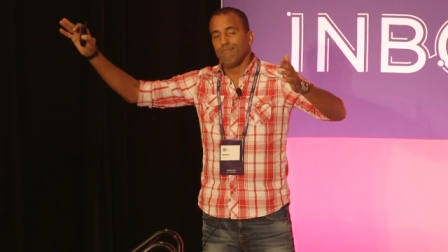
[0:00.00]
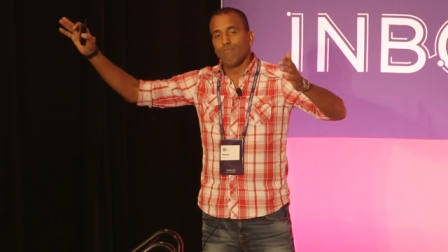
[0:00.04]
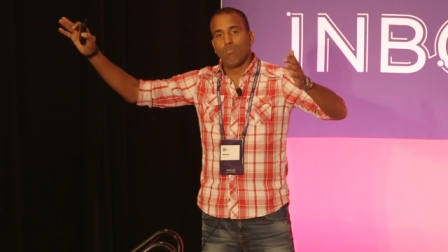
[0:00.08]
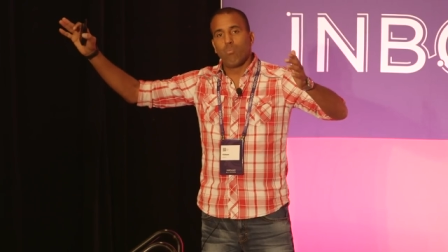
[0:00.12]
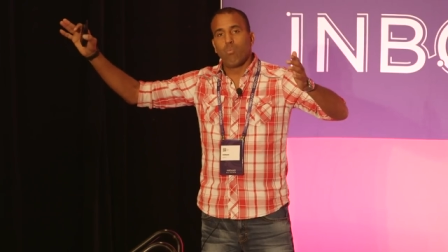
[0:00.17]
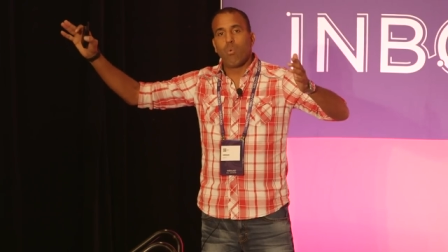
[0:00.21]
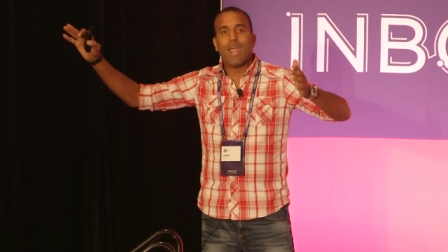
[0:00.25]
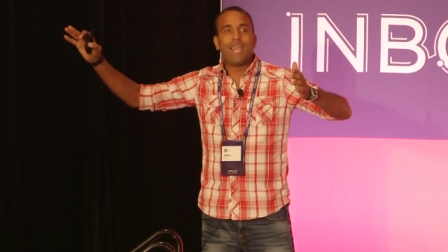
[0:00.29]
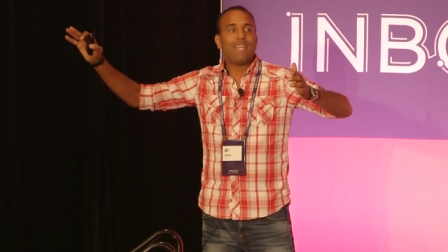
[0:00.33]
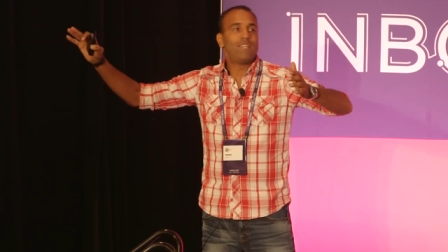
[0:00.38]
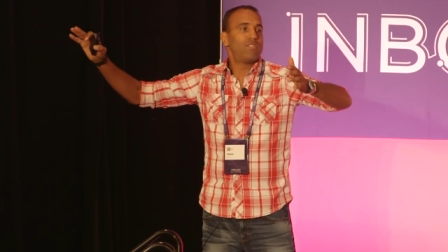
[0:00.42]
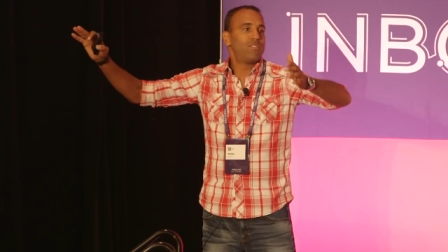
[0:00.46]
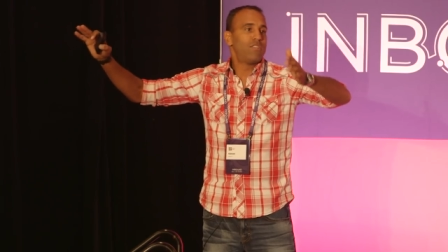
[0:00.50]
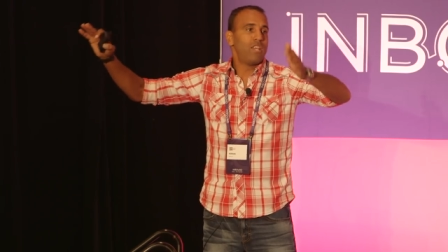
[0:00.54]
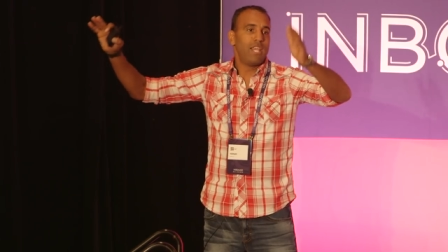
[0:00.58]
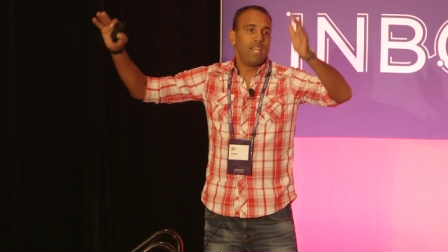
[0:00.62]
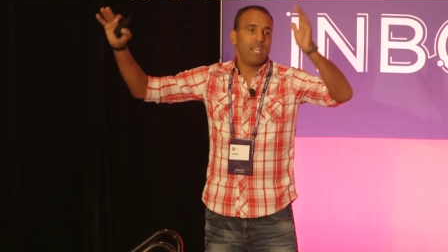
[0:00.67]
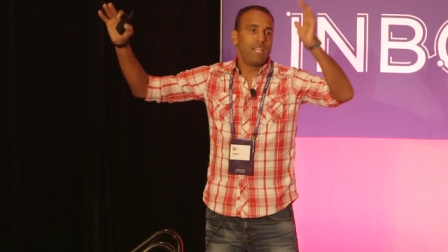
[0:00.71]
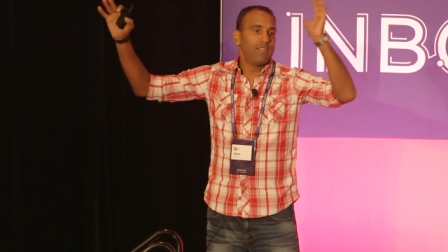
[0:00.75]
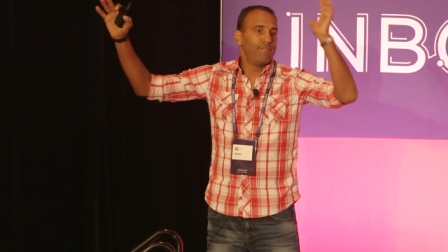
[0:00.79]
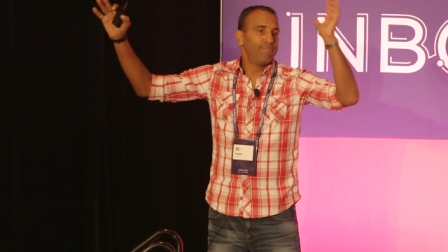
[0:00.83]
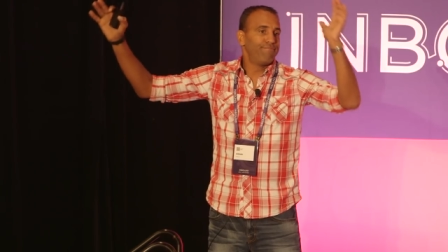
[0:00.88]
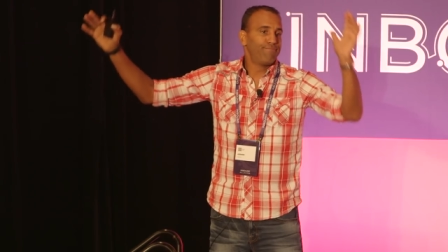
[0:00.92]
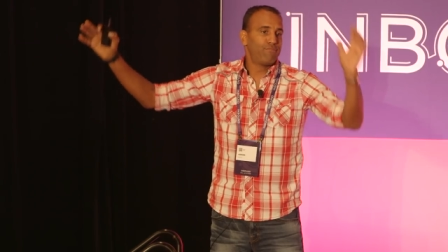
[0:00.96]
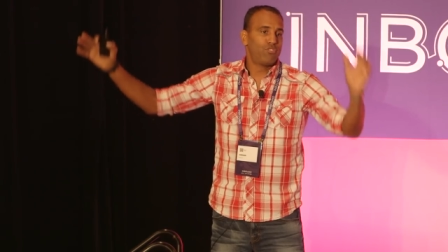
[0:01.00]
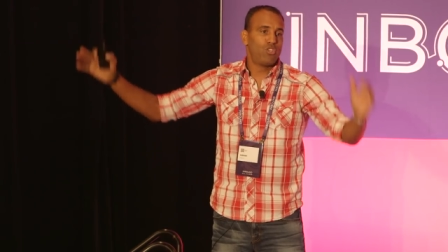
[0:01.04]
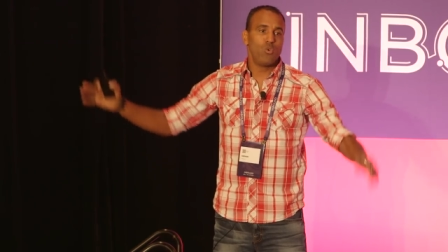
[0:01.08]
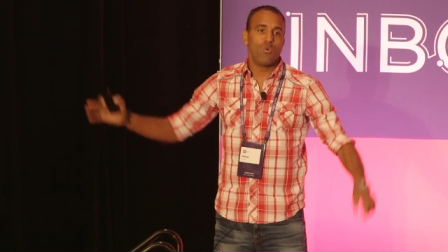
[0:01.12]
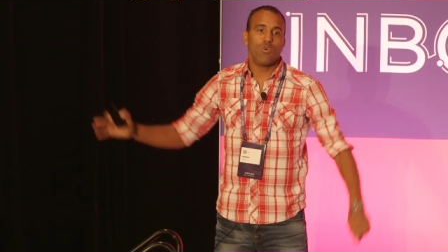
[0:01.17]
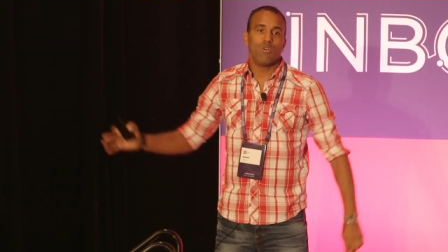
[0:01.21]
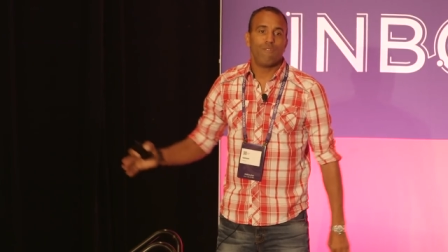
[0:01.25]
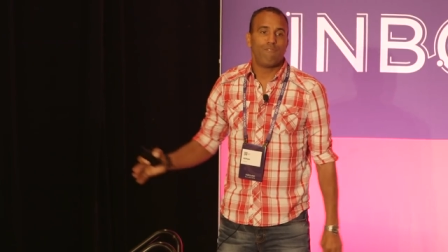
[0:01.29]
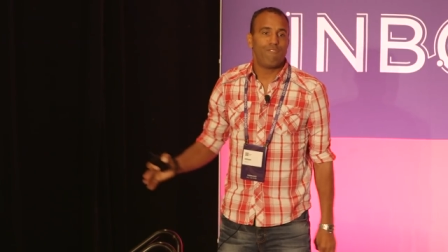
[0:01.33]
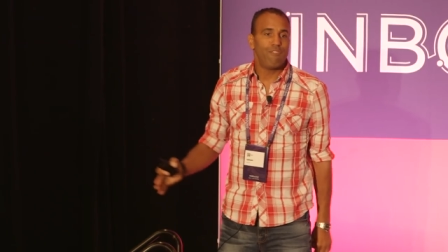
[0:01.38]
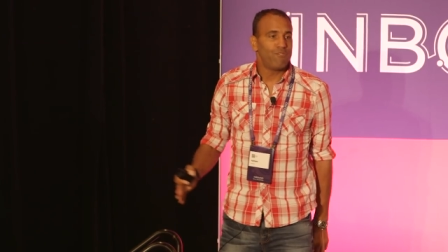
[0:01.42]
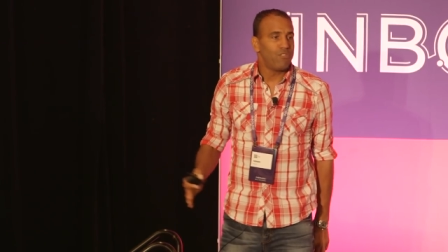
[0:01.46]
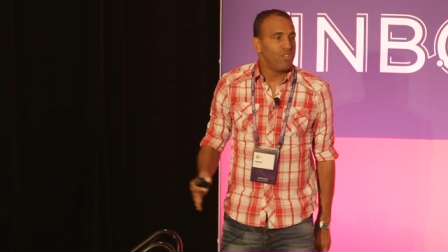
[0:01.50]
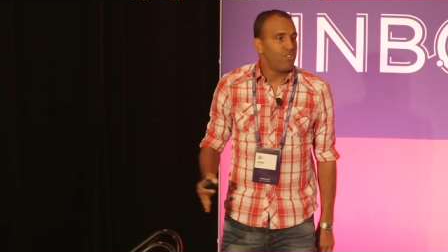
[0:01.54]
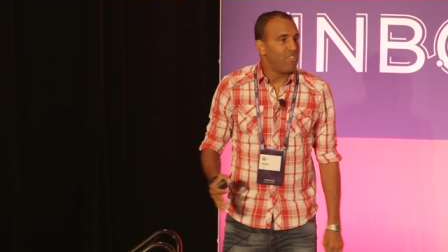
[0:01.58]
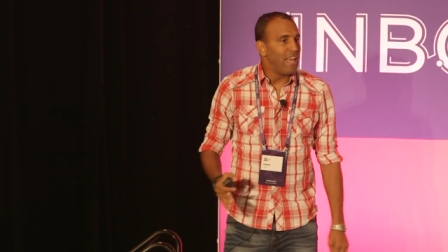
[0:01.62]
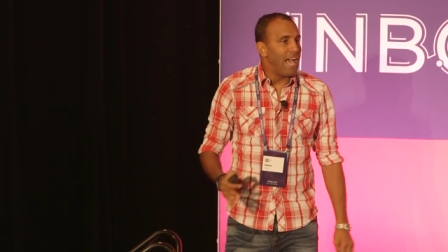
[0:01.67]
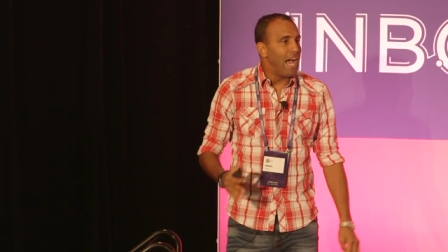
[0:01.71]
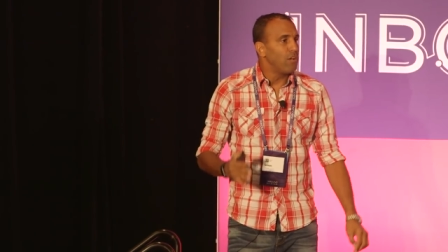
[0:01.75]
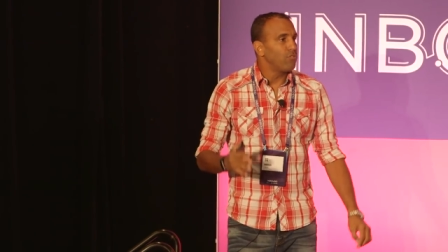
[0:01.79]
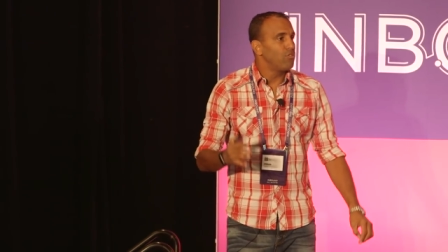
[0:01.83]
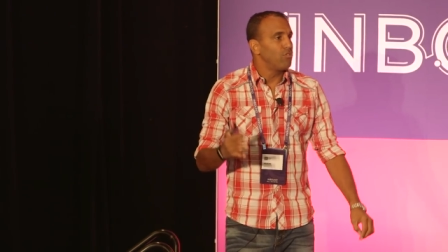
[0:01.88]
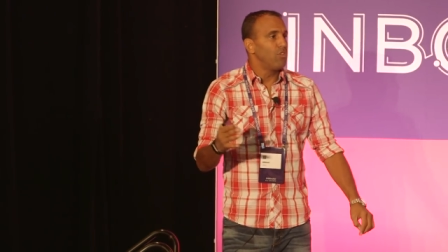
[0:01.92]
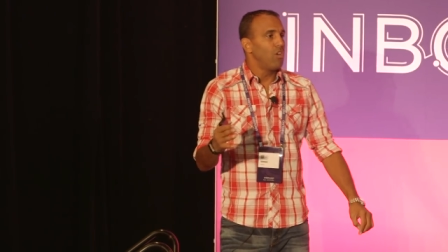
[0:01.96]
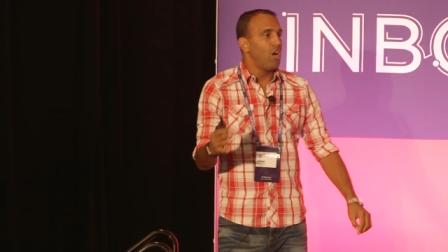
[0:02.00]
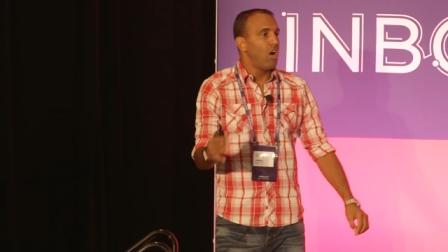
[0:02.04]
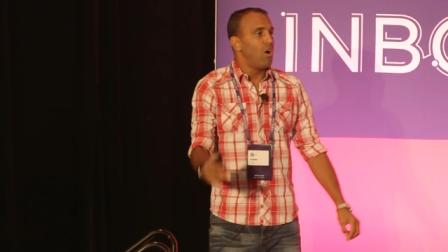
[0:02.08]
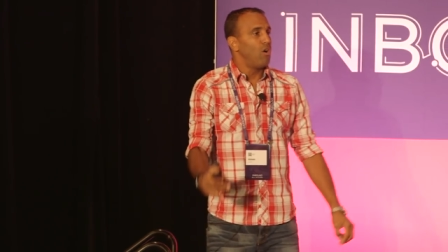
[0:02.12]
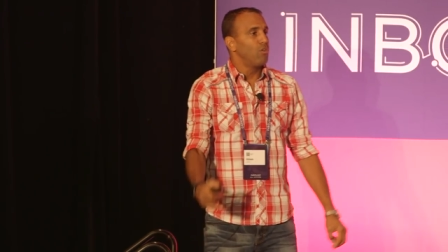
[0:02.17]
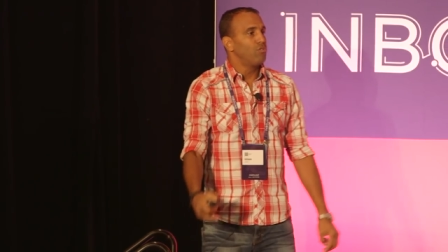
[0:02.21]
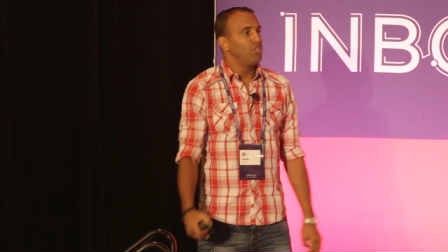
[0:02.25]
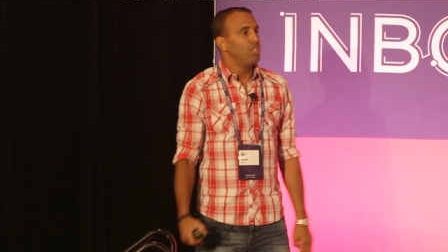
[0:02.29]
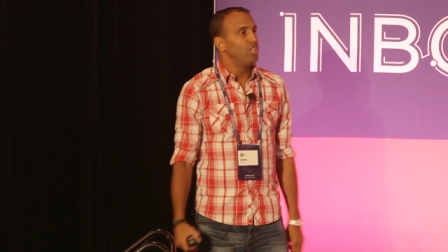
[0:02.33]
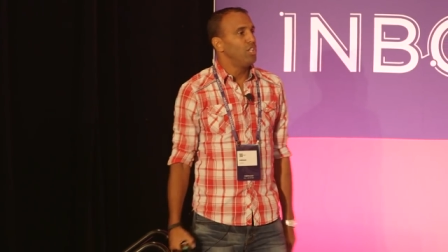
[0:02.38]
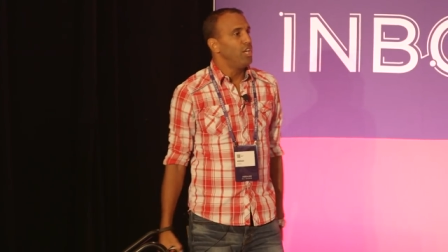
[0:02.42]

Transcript: wasting two hundred fifty thousand dollars